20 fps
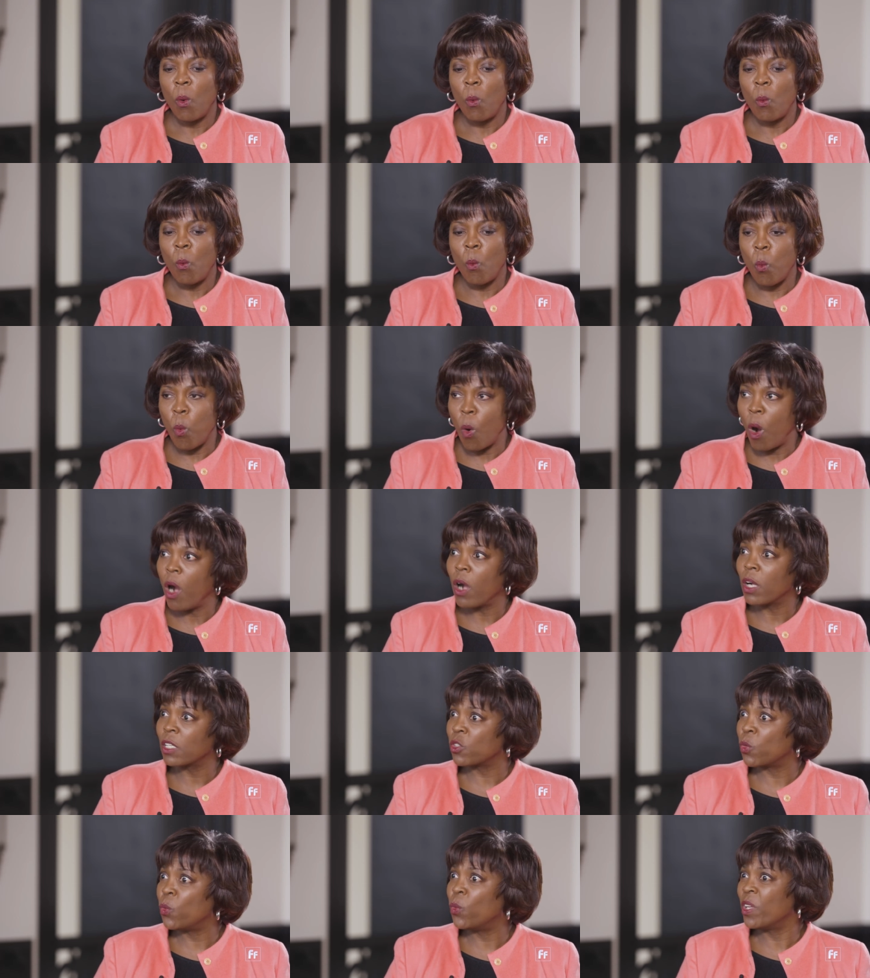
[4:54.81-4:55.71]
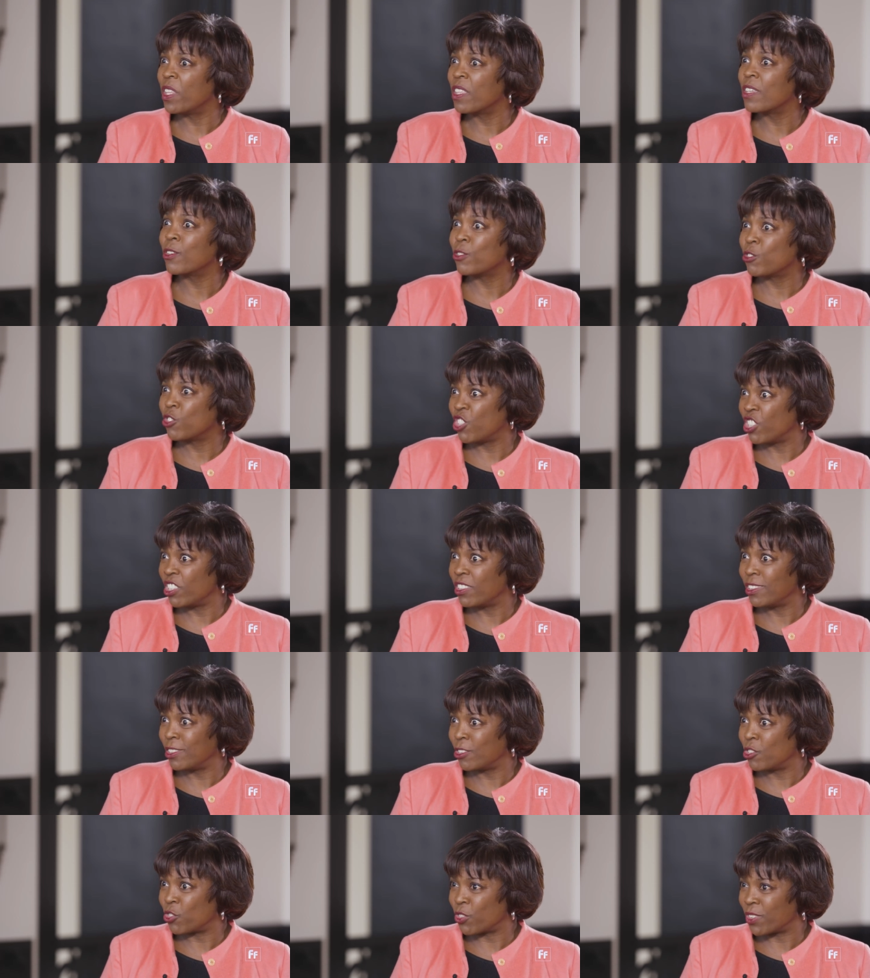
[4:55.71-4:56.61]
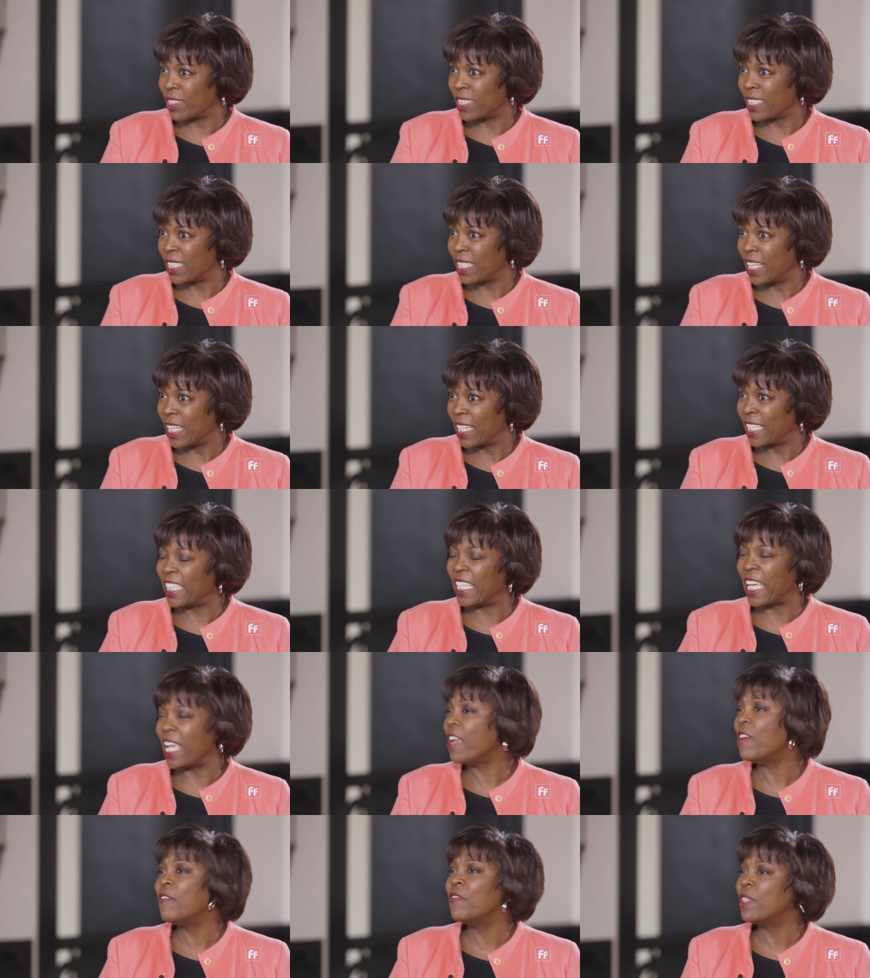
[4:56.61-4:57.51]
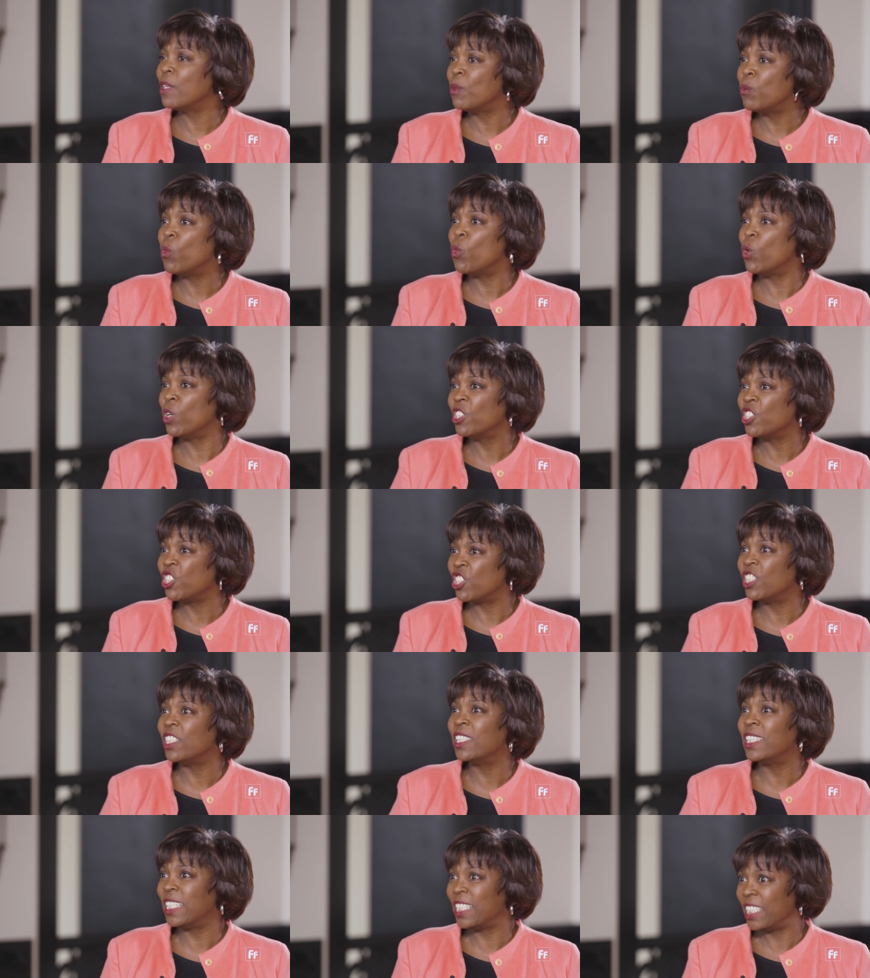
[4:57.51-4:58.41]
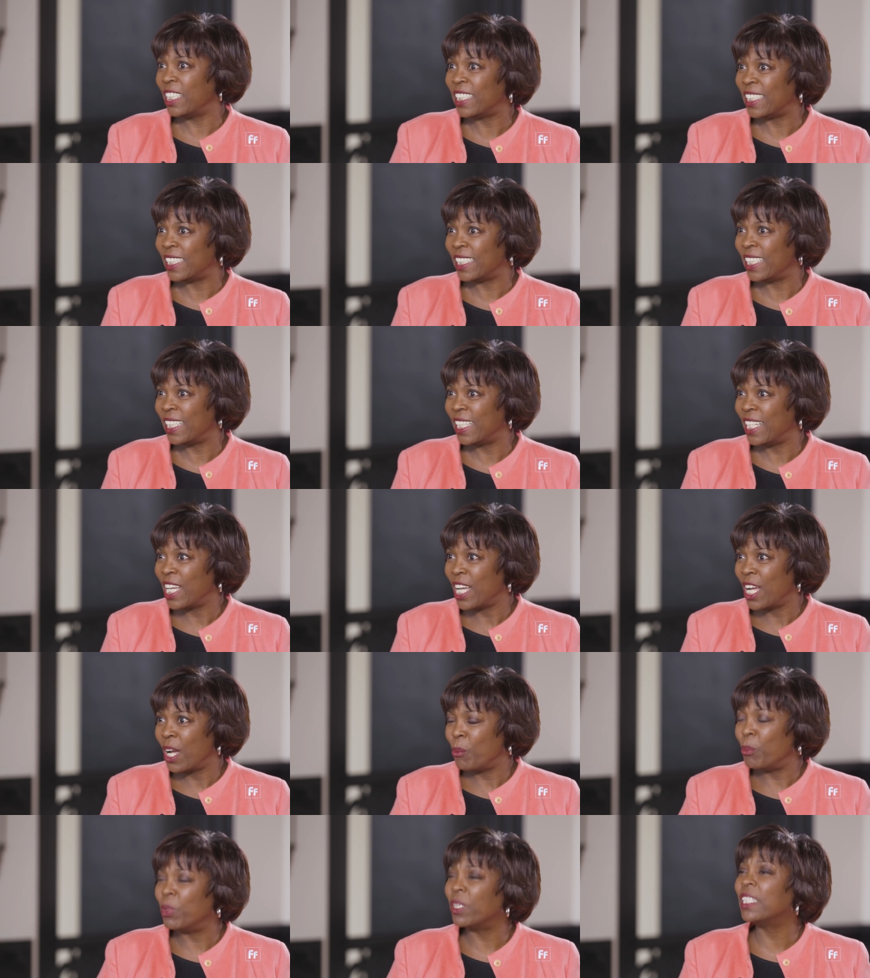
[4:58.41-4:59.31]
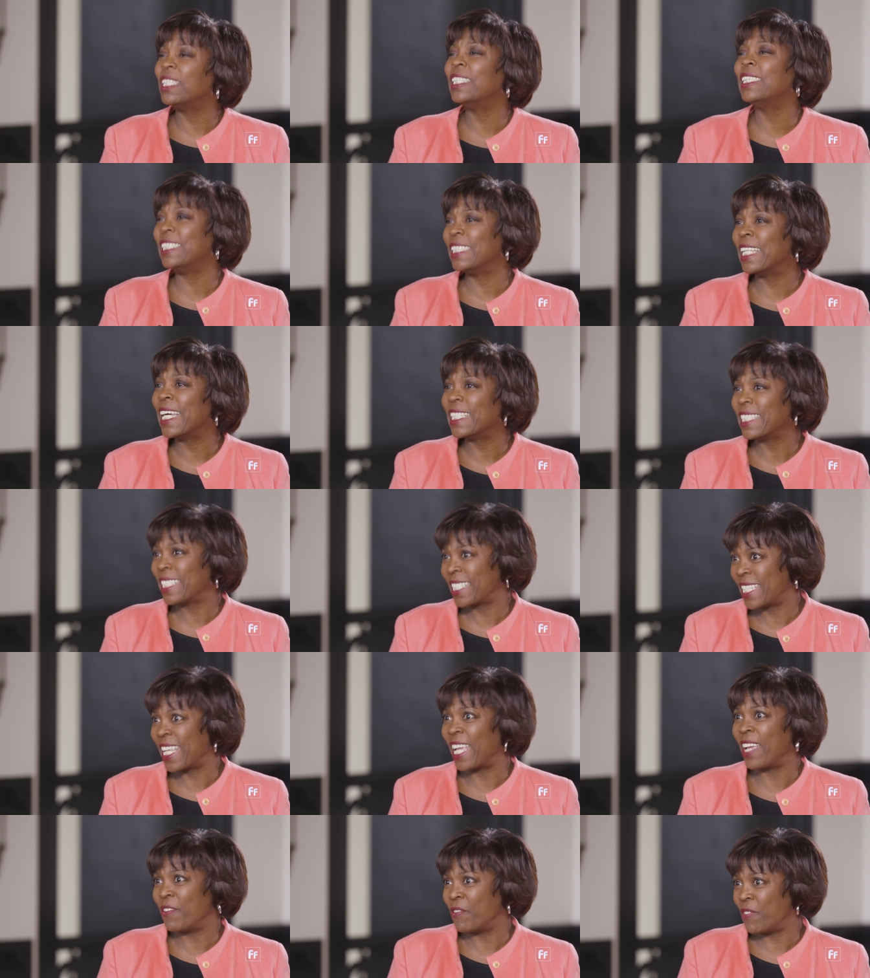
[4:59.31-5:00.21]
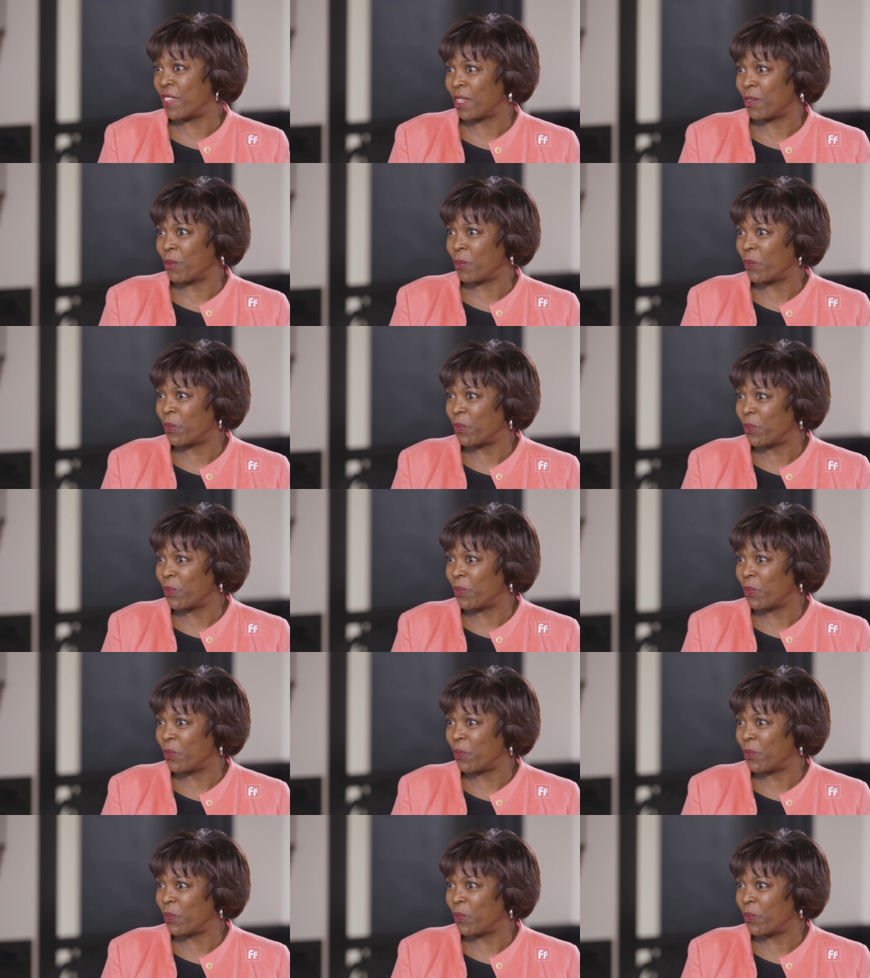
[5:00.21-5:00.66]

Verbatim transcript: walked with her children, gave them what she could, but could not save them.